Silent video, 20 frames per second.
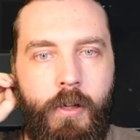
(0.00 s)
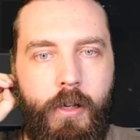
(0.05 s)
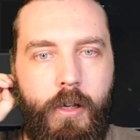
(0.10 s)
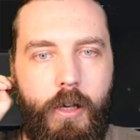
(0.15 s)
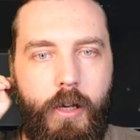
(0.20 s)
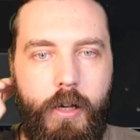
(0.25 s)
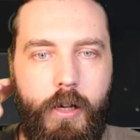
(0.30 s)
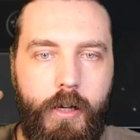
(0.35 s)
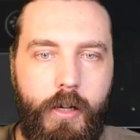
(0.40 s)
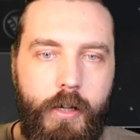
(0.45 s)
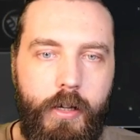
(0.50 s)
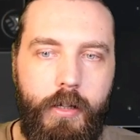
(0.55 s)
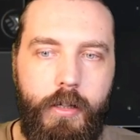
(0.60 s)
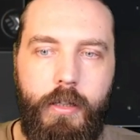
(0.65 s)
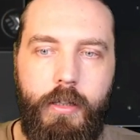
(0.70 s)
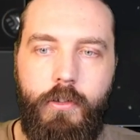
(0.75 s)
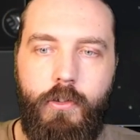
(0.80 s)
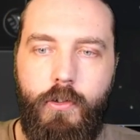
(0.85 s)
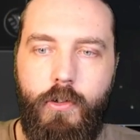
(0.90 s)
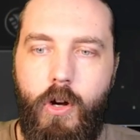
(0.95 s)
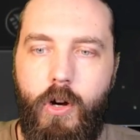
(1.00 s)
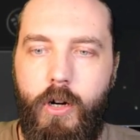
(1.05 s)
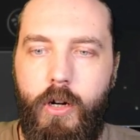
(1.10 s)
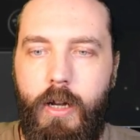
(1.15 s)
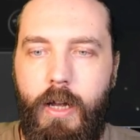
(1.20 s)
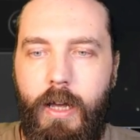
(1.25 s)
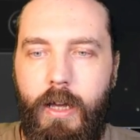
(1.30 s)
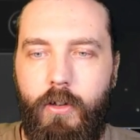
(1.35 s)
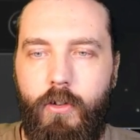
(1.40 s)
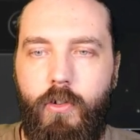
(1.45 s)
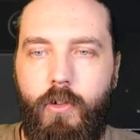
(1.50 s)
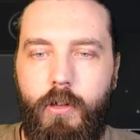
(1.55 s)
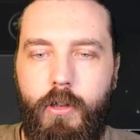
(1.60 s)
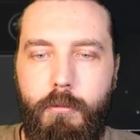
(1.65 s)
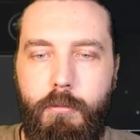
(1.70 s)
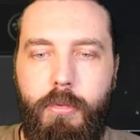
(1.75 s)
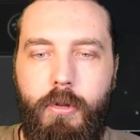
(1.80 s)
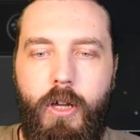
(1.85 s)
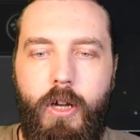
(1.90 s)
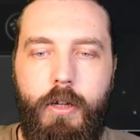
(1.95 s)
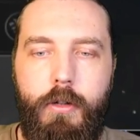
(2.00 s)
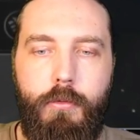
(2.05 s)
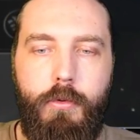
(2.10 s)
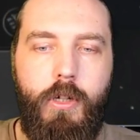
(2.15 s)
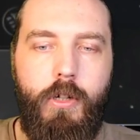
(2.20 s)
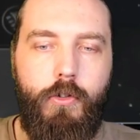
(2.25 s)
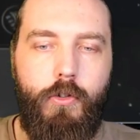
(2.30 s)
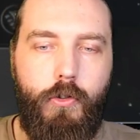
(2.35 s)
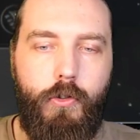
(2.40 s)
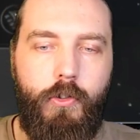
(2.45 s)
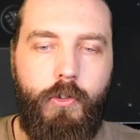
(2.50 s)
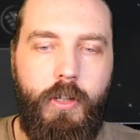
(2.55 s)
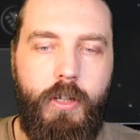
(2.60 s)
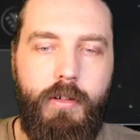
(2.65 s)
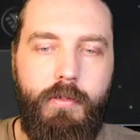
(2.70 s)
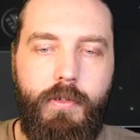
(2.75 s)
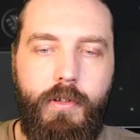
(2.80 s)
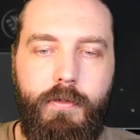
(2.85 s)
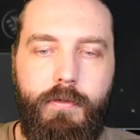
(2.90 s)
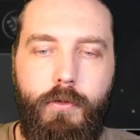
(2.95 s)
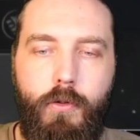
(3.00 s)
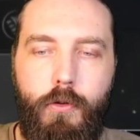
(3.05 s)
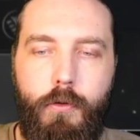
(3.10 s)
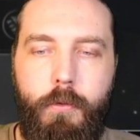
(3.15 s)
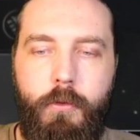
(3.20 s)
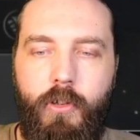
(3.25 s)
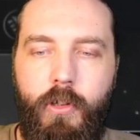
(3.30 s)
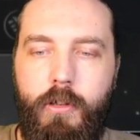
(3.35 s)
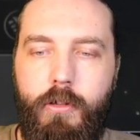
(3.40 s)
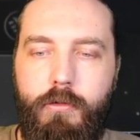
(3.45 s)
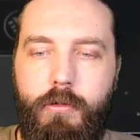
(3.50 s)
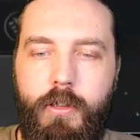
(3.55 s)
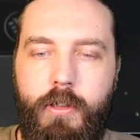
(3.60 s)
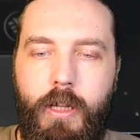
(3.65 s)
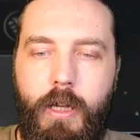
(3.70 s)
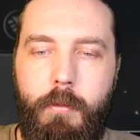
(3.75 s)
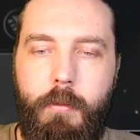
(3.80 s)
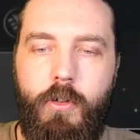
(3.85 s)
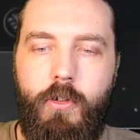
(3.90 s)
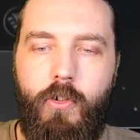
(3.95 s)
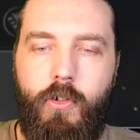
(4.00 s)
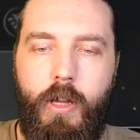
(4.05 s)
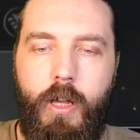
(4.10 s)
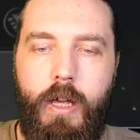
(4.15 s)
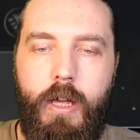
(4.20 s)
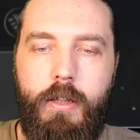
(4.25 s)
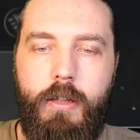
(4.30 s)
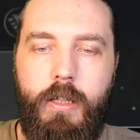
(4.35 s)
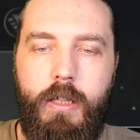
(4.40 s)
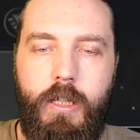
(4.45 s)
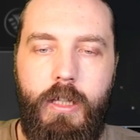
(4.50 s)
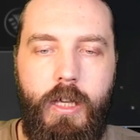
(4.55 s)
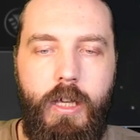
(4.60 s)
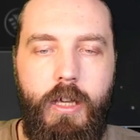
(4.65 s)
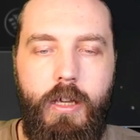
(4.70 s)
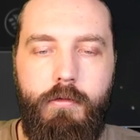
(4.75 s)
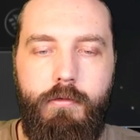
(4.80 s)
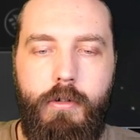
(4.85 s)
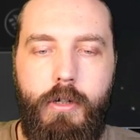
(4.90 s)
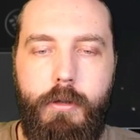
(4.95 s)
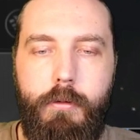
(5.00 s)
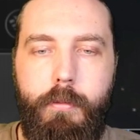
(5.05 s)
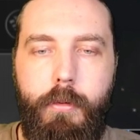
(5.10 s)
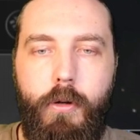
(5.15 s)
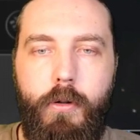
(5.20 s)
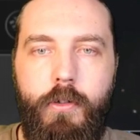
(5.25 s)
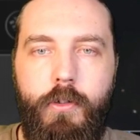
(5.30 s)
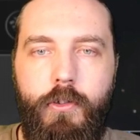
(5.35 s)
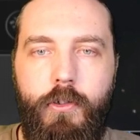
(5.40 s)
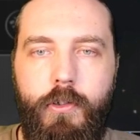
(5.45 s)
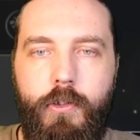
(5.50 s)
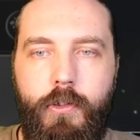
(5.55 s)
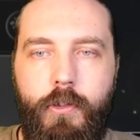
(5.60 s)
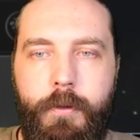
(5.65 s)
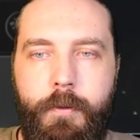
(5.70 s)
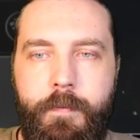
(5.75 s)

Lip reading: It's not actually applied. We are just here for the 40% crit damage and the hit rate bonuses.